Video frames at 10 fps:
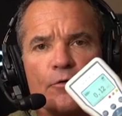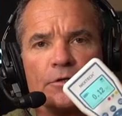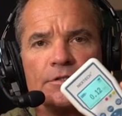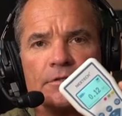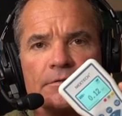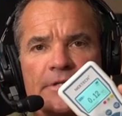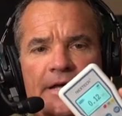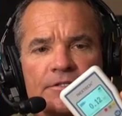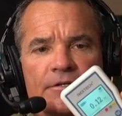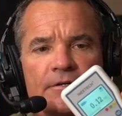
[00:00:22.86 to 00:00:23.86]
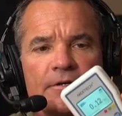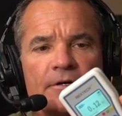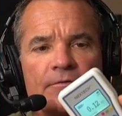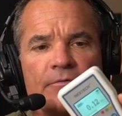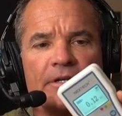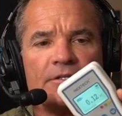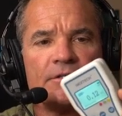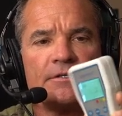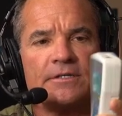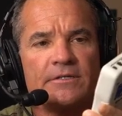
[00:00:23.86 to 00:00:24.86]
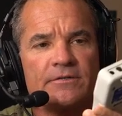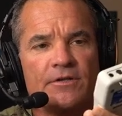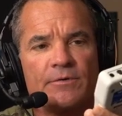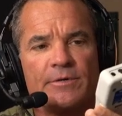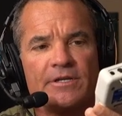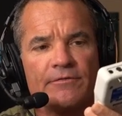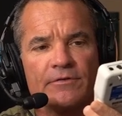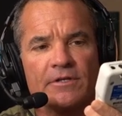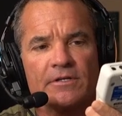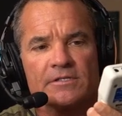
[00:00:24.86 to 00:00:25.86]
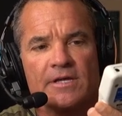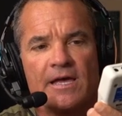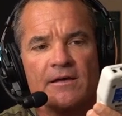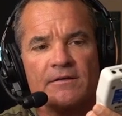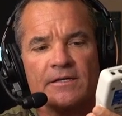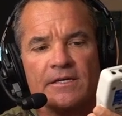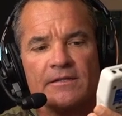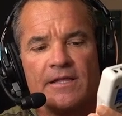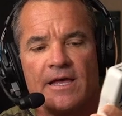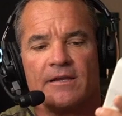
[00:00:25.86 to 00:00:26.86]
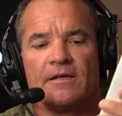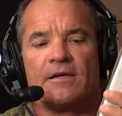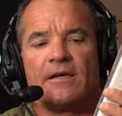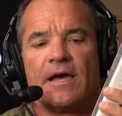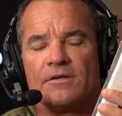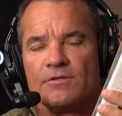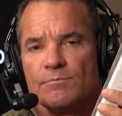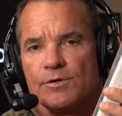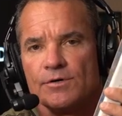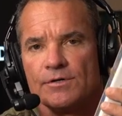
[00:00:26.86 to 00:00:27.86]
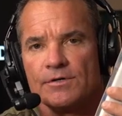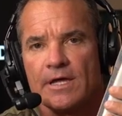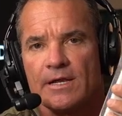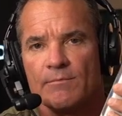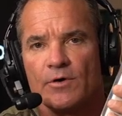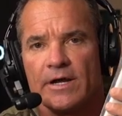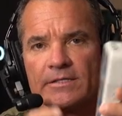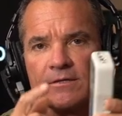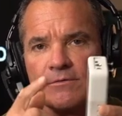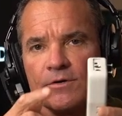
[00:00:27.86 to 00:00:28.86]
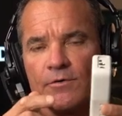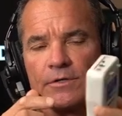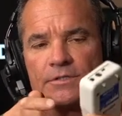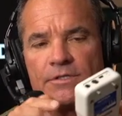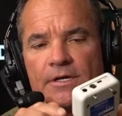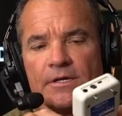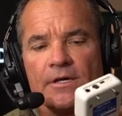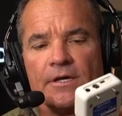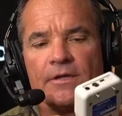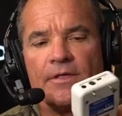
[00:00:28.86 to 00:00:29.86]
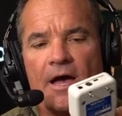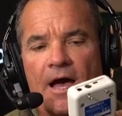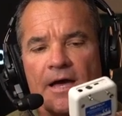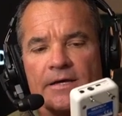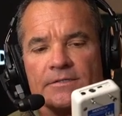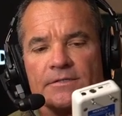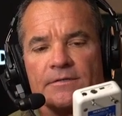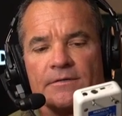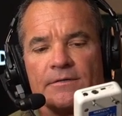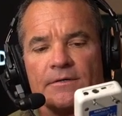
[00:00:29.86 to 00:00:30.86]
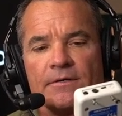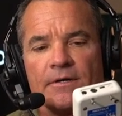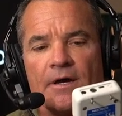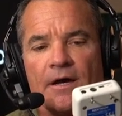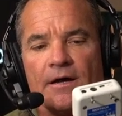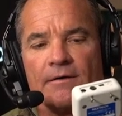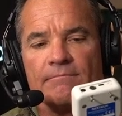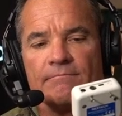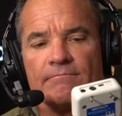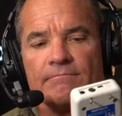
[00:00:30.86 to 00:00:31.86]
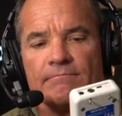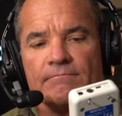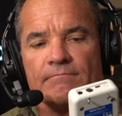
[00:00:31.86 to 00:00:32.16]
Force Tester, which is a little bit different than a scale in that as you pull and it breaks, it records the the highest um,